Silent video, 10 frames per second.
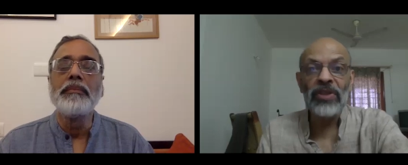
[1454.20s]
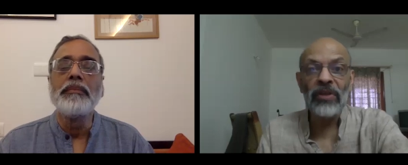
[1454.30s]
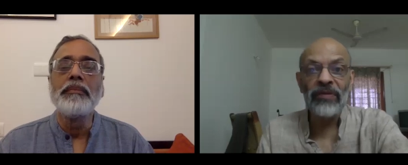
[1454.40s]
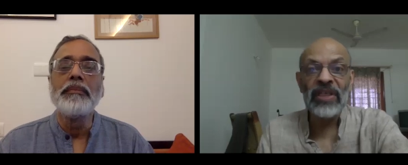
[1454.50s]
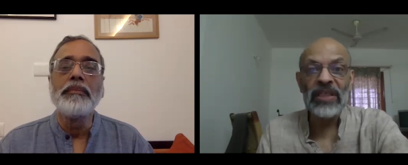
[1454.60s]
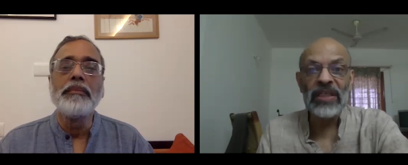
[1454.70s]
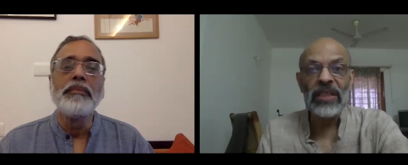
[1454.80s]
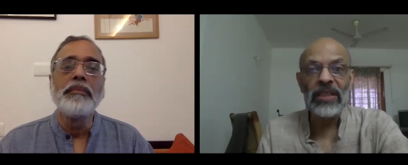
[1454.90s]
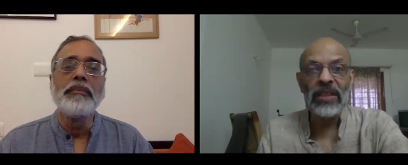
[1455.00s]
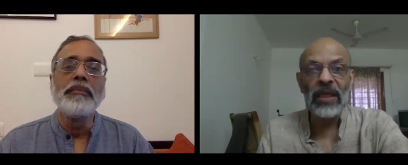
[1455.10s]
Speaker 1: of
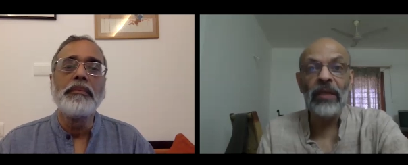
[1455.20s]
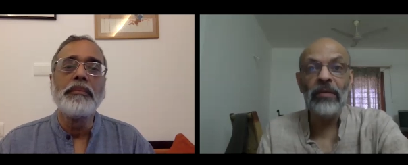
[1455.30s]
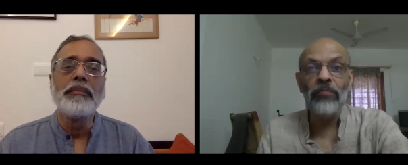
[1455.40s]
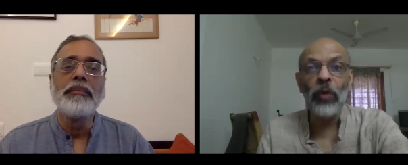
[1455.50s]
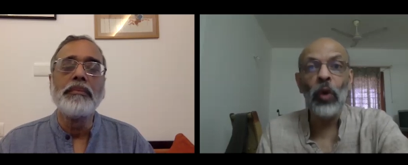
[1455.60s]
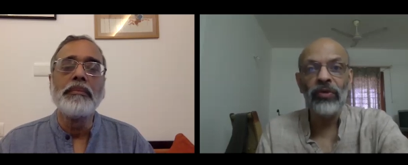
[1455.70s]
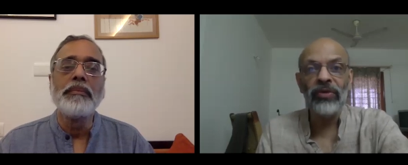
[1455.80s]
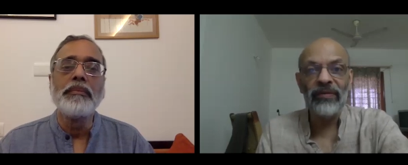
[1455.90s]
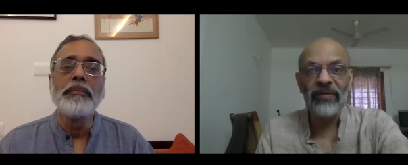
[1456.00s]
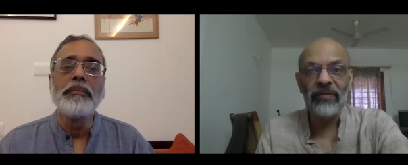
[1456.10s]
disease in both
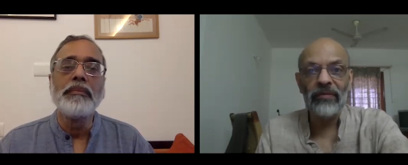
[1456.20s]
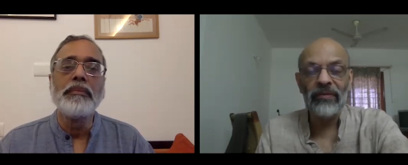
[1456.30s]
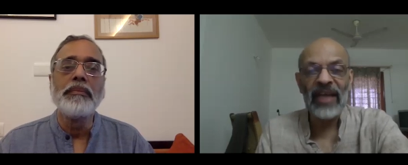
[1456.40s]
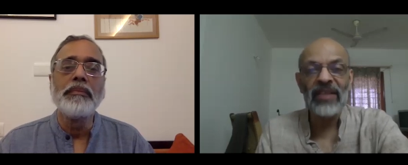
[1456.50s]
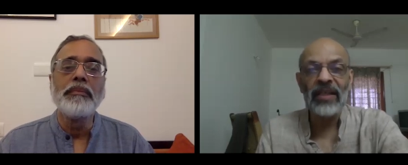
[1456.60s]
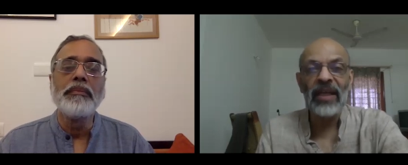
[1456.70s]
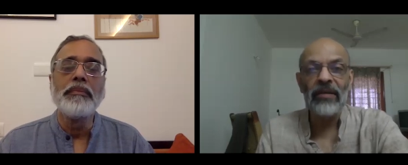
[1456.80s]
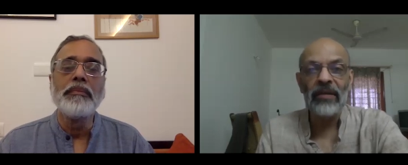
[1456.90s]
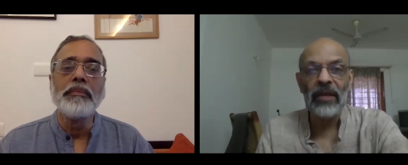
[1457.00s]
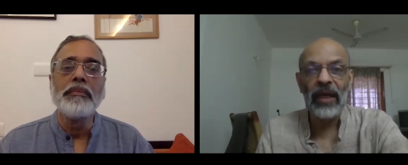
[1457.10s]

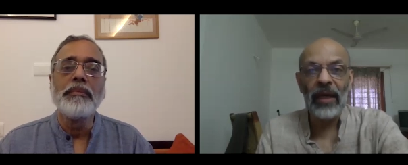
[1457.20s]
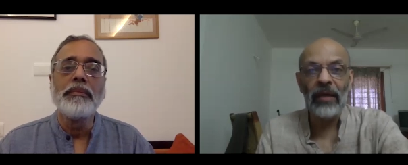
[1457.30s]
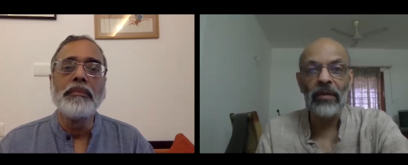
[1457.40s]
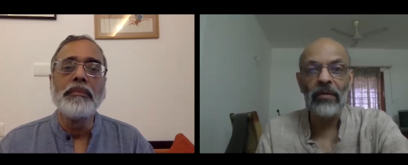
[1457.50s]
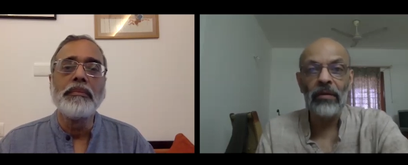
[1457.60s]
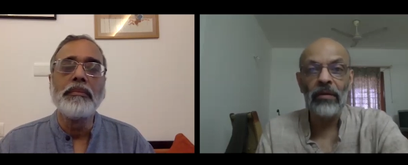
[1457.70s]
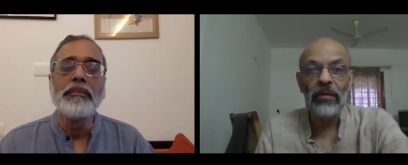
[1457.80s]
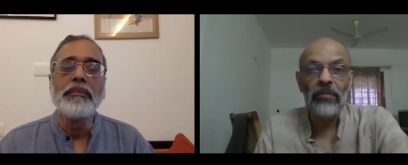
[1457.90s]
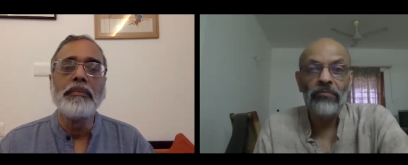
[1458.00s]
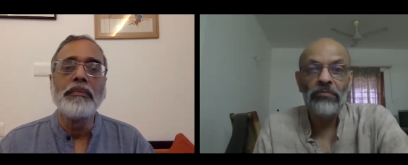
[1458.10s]
vaccinated and uh,
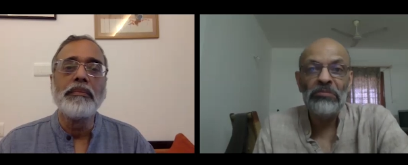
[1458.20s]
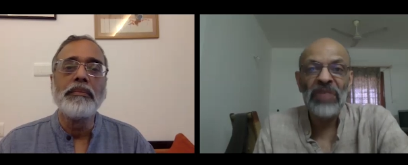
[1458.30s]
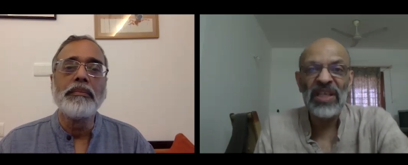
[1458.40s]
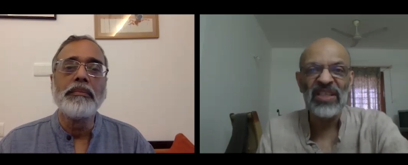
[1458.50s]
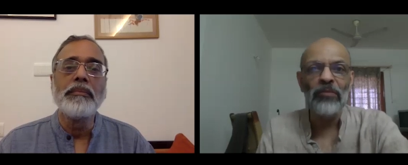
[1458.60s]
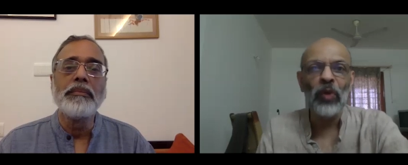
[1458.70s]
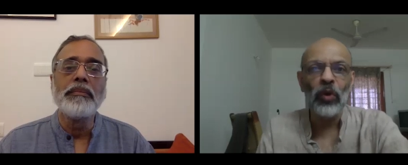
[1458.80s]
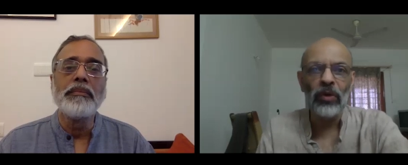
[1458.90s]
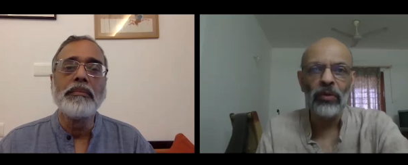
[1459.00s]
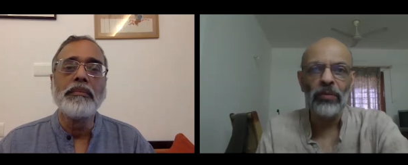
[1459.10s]
placebo
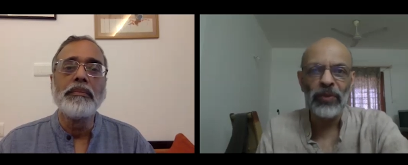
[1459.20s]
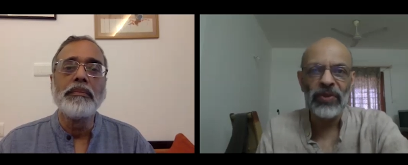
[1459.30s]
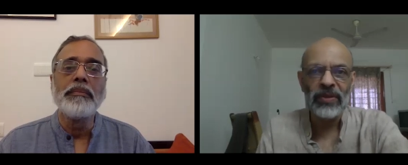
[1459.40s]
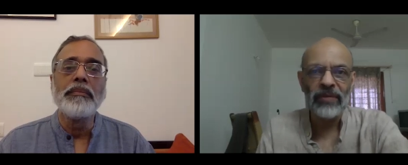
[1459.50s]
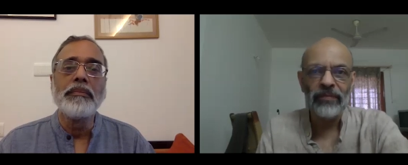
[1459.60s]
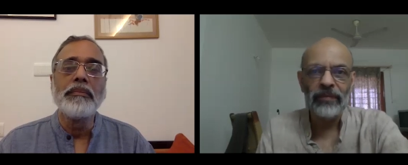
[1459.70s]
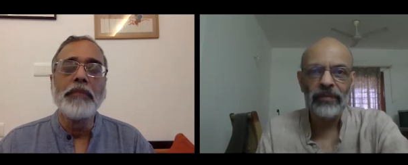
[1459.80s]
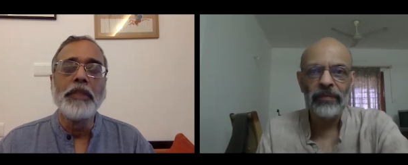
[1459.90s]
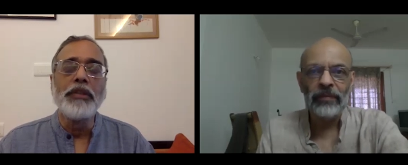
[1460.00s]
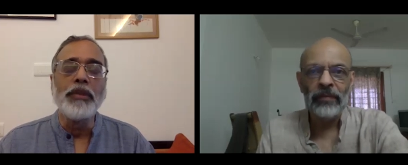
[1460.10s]

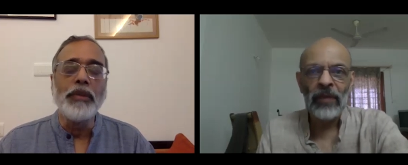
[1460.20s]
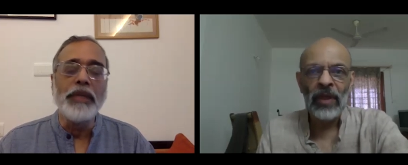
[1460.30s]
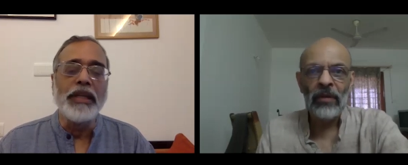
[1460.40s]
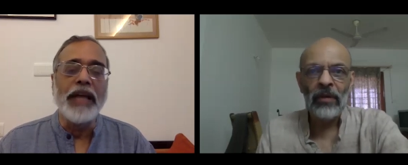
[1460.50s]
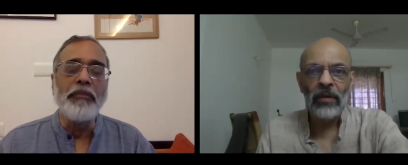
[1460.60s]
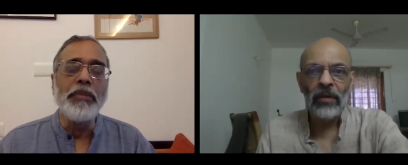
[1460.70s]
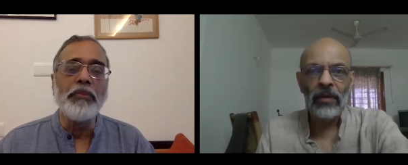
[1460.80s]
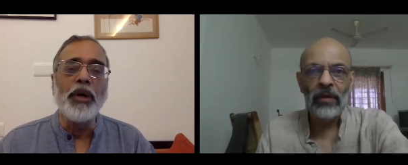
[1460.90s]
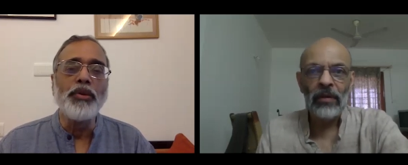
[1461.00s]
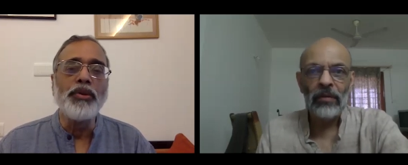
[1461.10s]
Speaker 2: so it can be
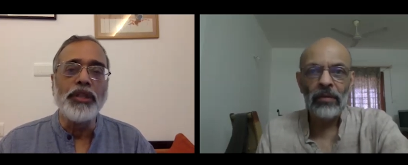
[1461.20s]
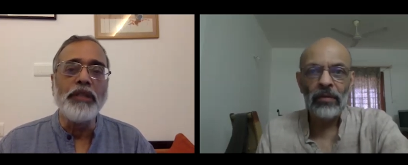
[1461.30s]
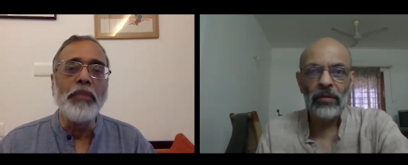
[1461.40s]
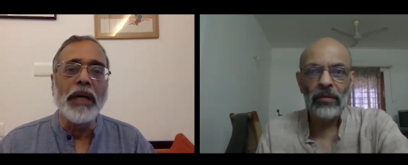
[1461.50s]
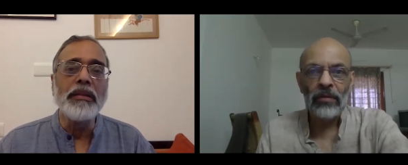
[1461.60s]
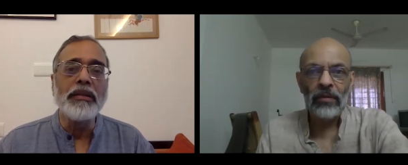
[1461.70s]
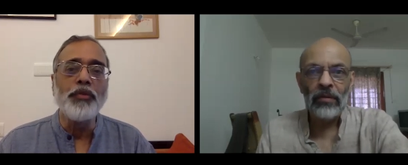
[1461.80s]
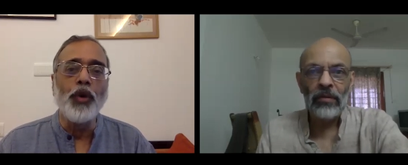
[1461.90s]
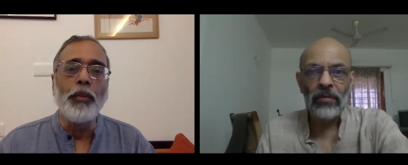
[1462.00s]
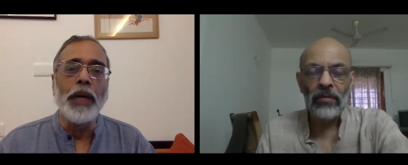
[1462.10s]
about three months,
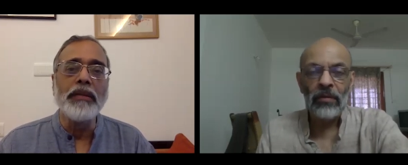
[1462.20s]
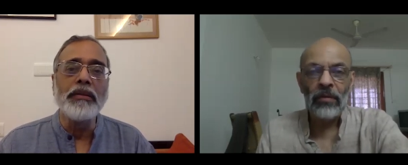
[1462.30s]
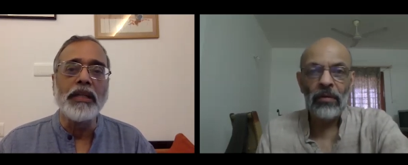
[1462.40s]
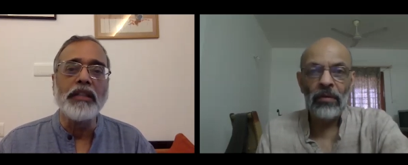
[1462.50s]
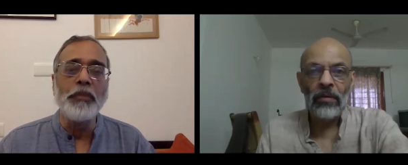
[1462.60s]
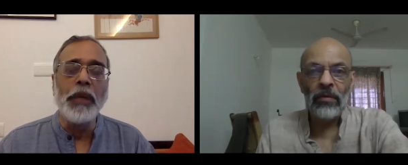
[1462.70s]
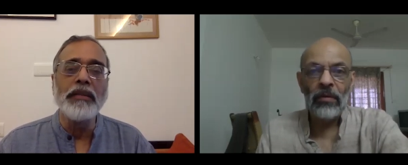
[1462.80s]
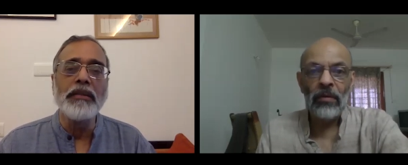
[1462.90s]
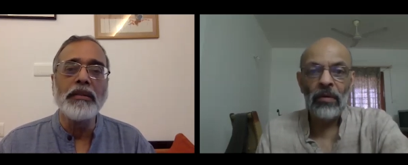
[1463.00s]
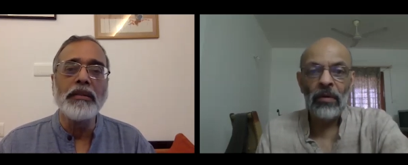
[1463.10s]
four months, six
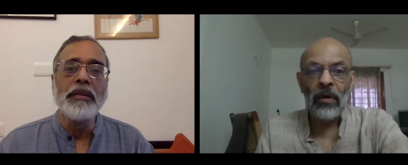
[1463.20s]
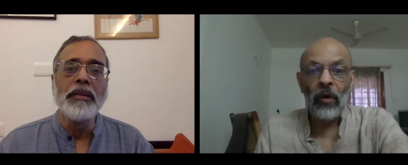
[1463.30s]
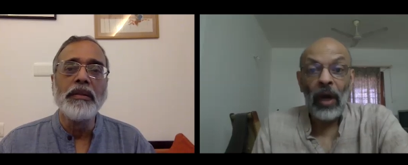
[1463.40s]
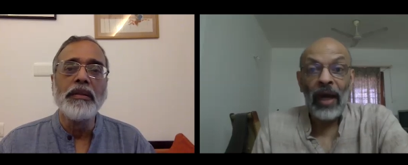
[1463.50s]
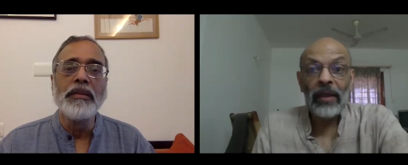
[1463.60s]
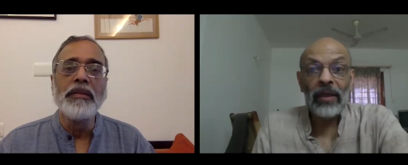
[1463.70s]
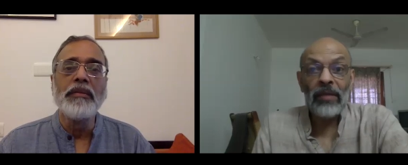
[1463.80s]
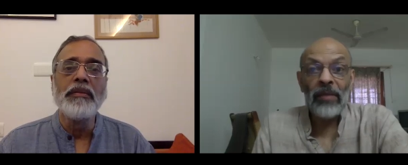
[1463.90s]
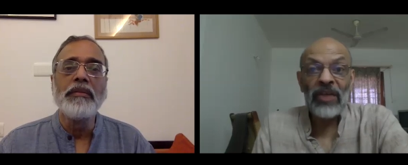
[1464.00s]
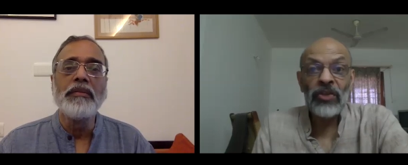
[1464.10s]
months. Oh, I can
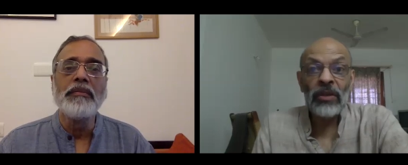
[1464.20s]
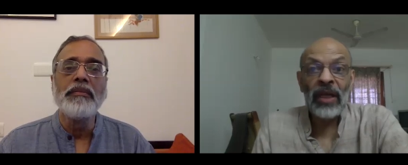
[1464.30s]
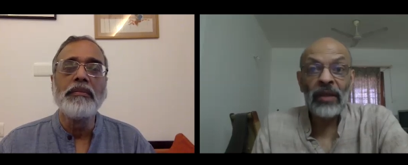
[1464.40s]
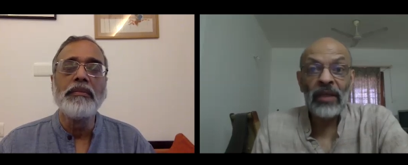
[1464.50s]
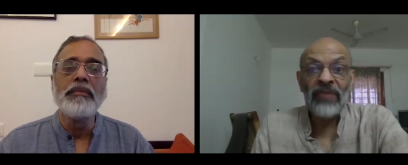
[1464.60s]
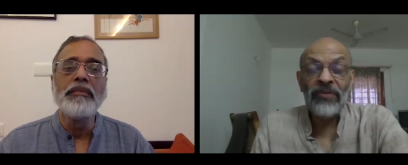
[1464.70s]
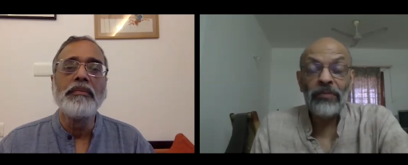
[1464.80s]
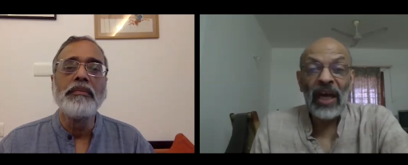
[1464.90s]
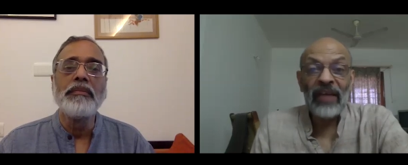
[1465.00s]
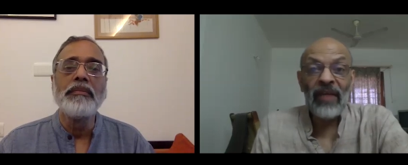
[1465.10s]
imagine
Speaker 1: that if
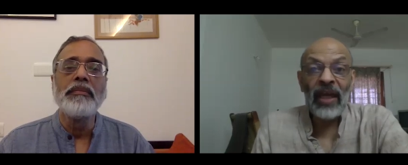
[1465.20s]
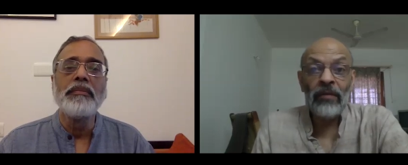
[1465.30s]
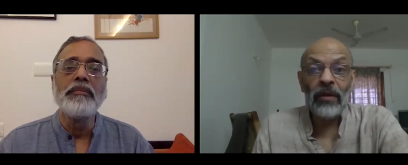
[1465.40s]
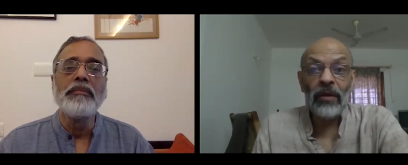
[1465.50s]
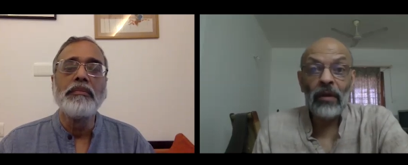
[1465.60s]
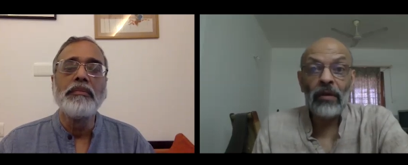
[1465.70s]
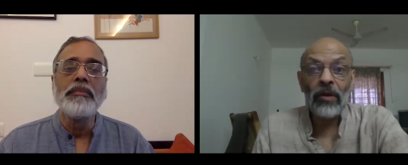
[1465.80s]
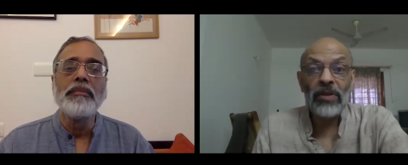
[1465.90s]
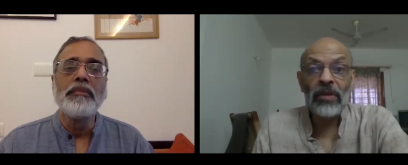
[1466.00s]
by then across the